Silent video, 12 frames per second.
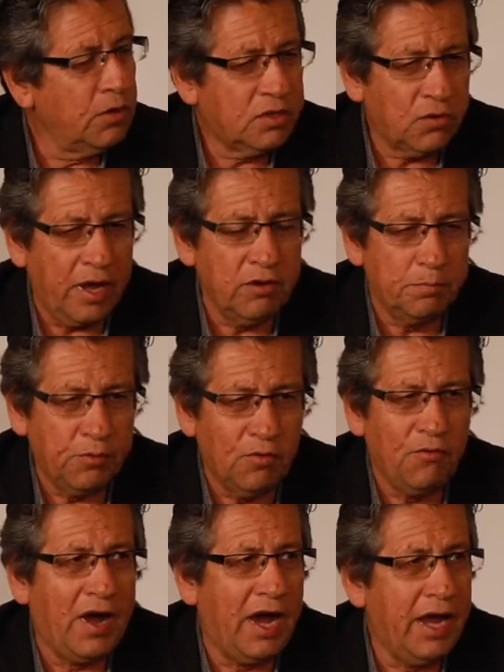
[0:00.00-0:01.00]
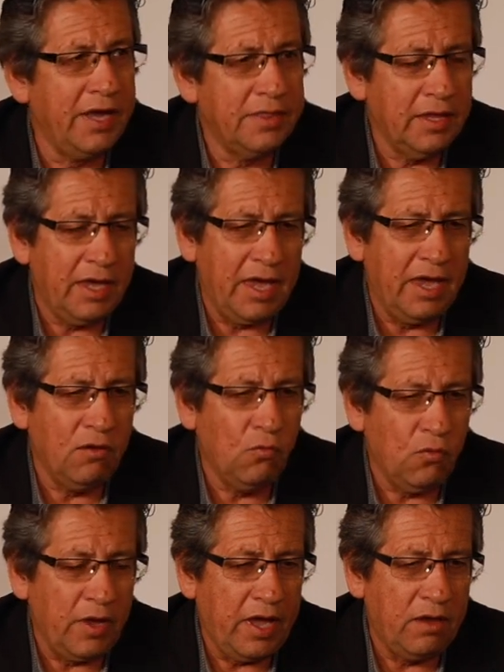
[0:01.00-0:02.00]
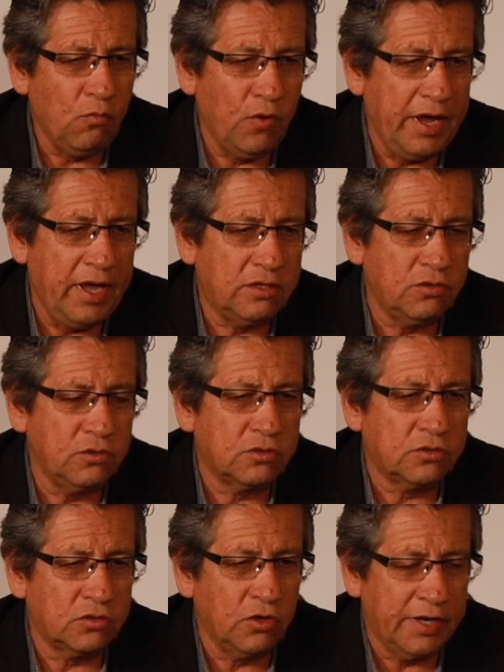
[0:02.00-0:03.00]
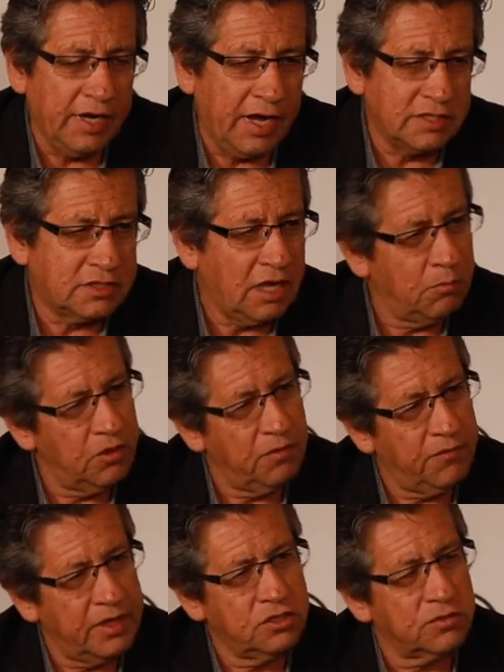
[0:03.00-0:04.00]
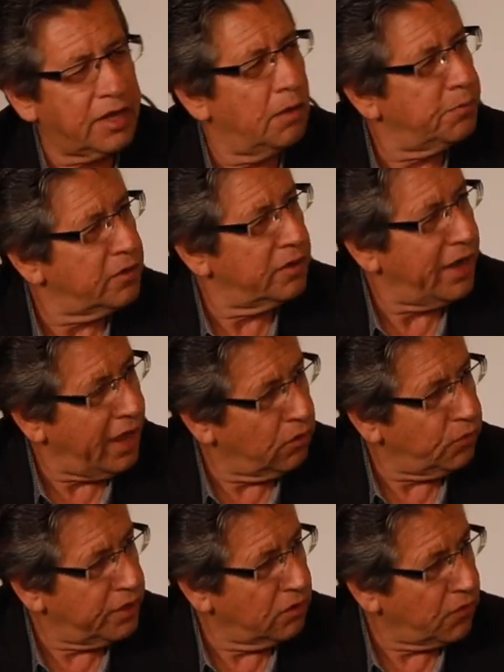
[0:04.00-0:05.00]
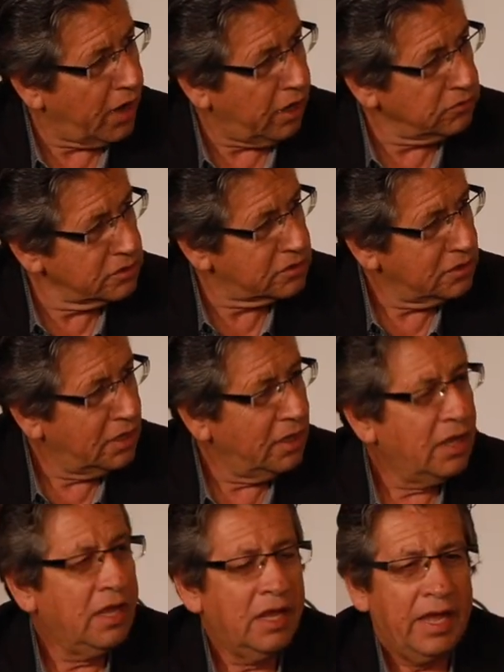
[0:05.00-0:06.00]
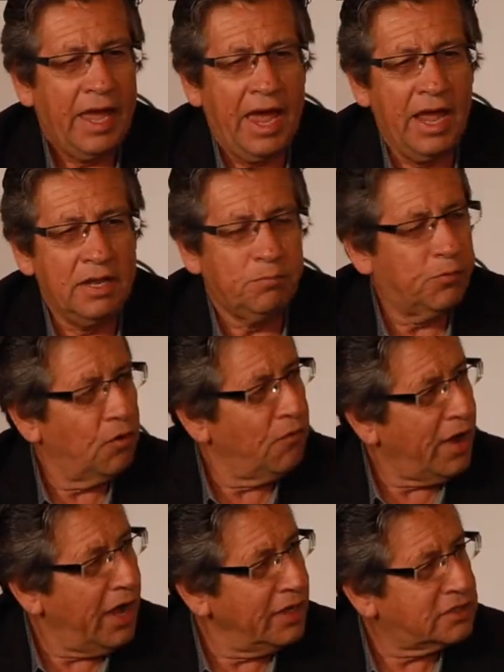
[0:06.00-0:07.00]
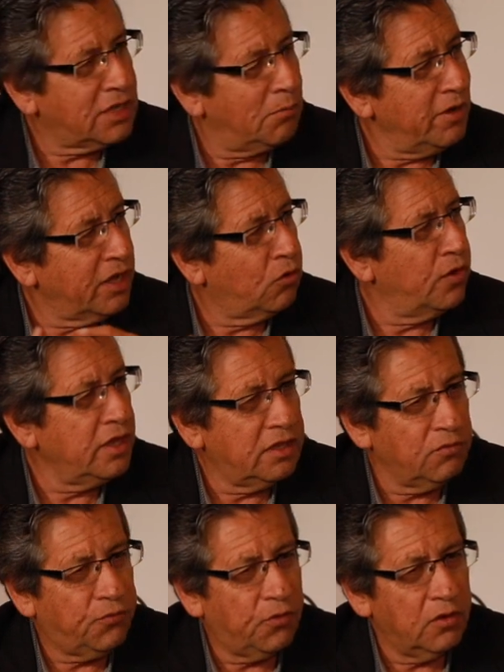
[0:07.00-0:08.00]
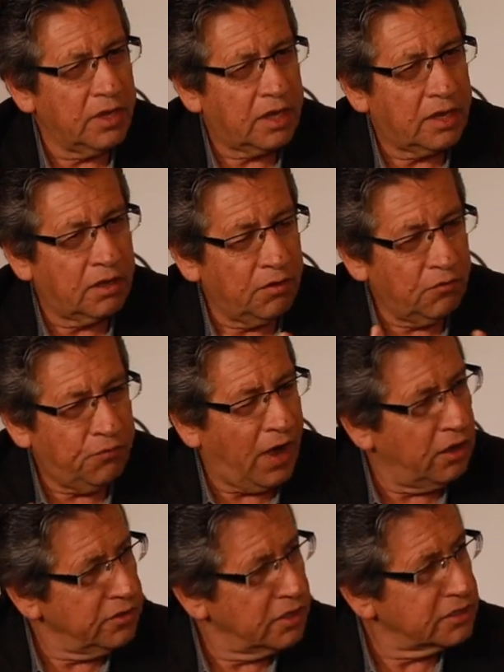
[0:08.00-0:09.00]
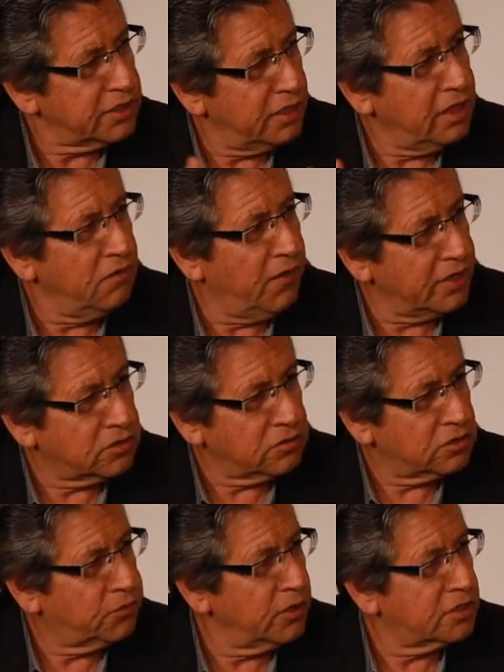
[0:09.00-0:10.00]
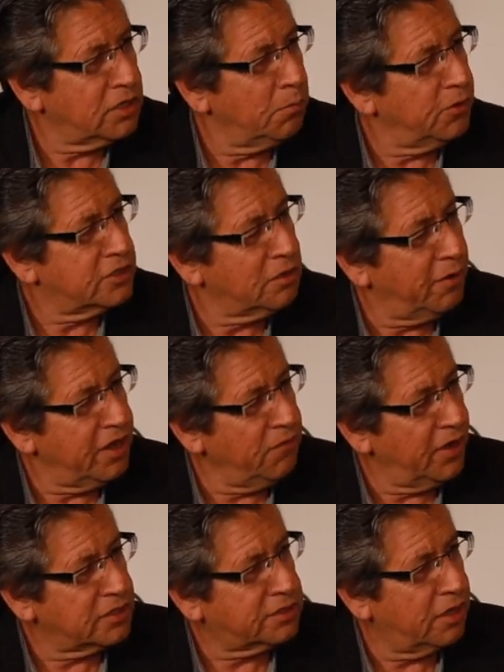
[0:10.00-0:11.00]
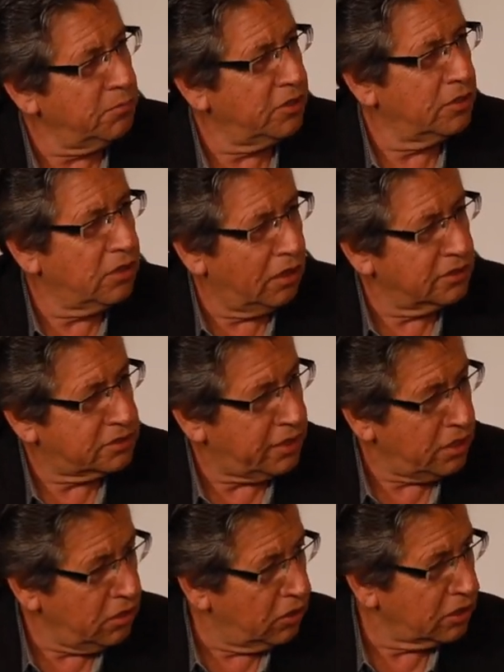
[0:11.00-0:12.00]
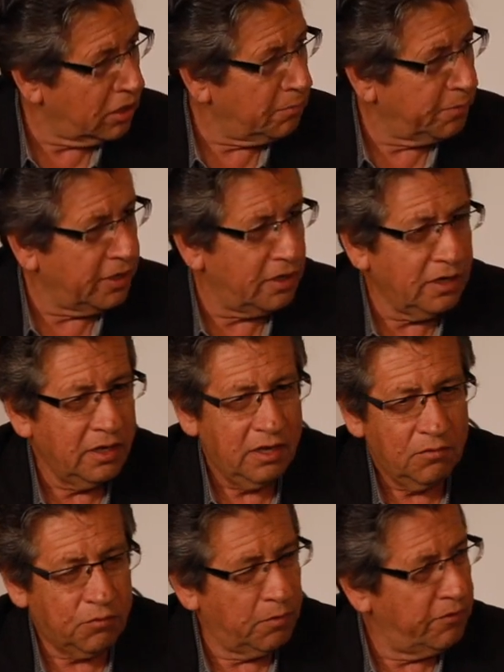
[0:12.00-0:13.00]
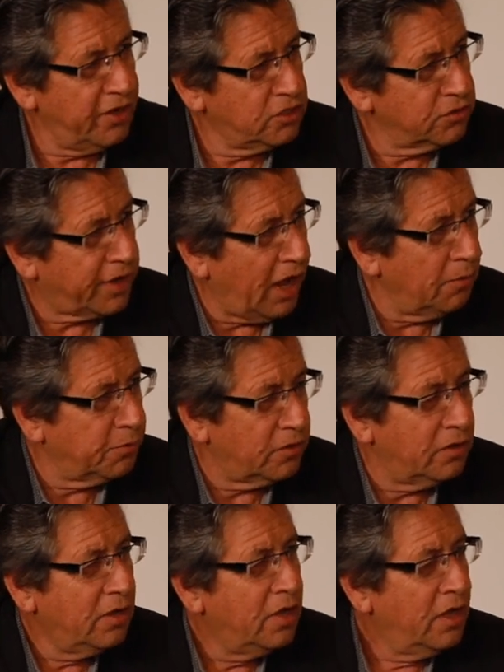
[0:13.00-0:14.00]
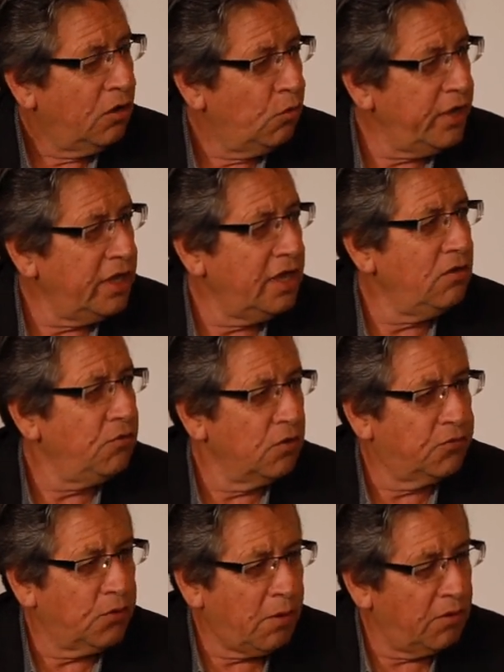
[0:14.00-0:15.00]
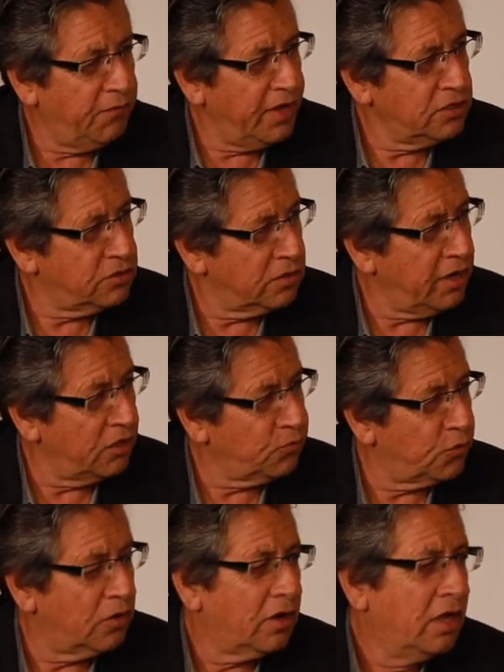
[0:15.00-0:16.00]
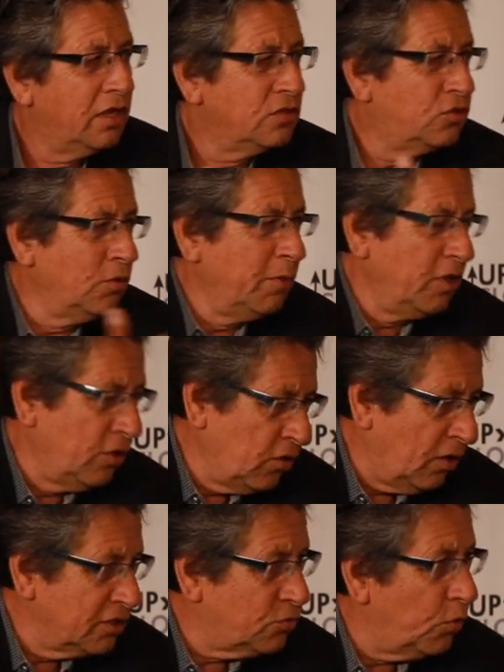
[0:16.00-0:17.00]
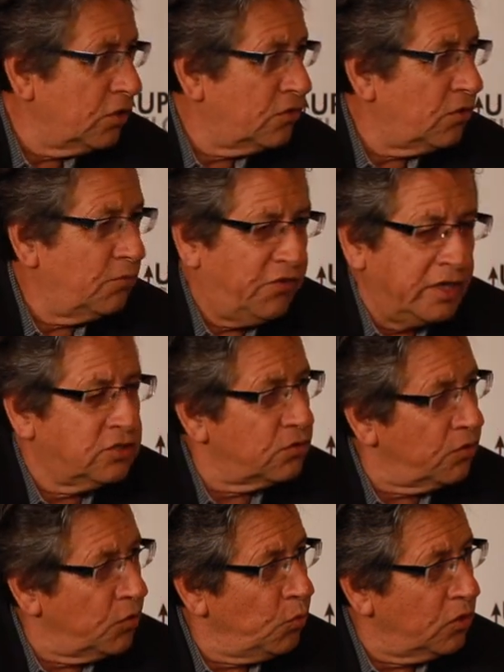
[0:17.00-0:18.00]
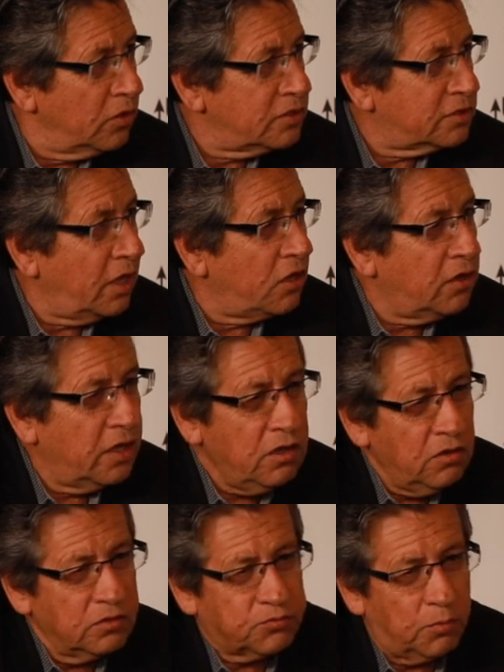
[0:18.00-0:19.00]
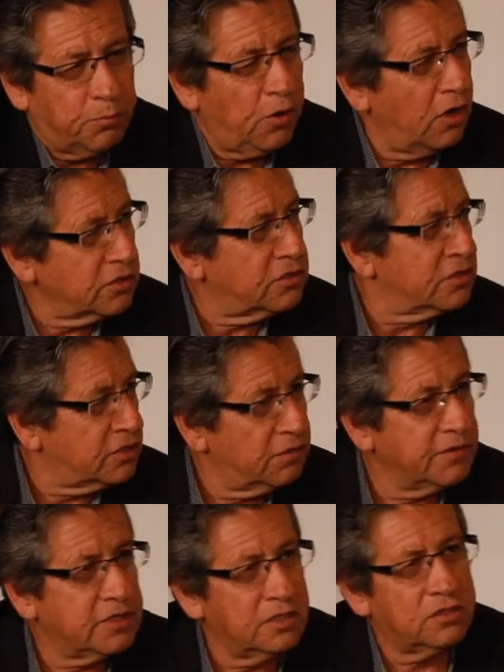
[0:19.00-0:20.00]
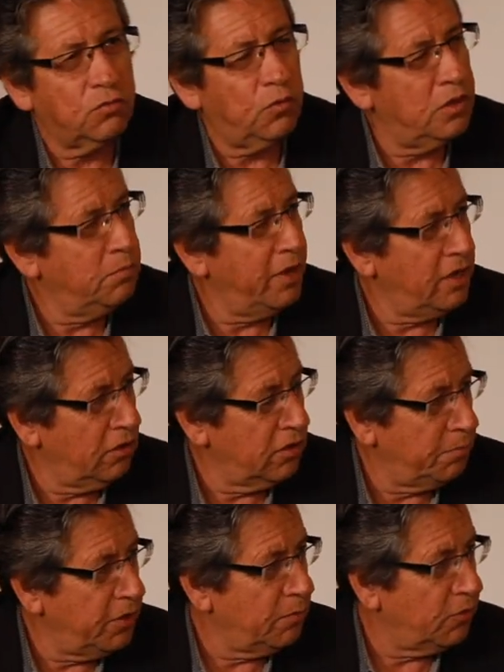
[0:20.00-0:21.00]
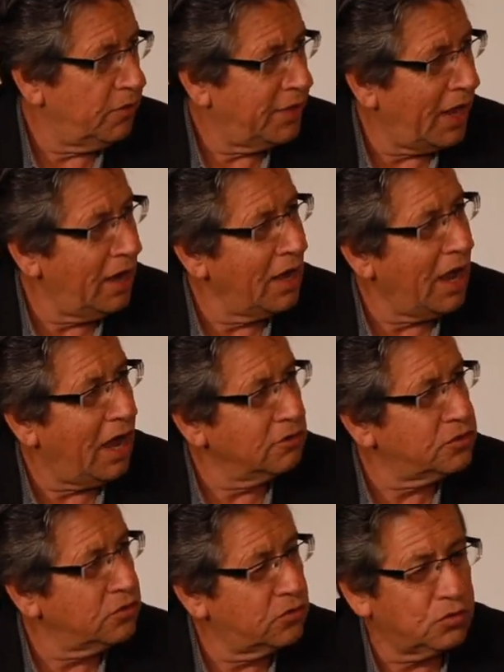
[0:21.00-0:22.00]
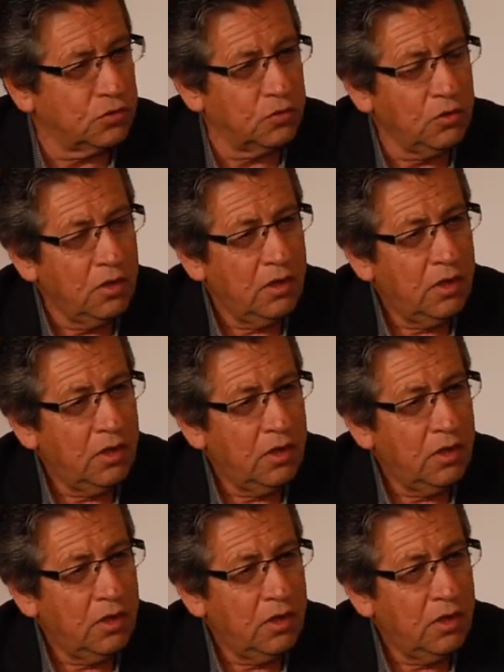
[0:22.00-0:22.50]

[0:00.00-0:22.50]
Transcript: So we try to provide a way to tokenize some of the venture capital equity rounds and provide some liquidity for the founders and the investors. For example, if somebody invests $10 million in your company from a venture capital, we give you from our venture network $2 million worth of venture rewards that you can use for products and services with many other people. That allows you to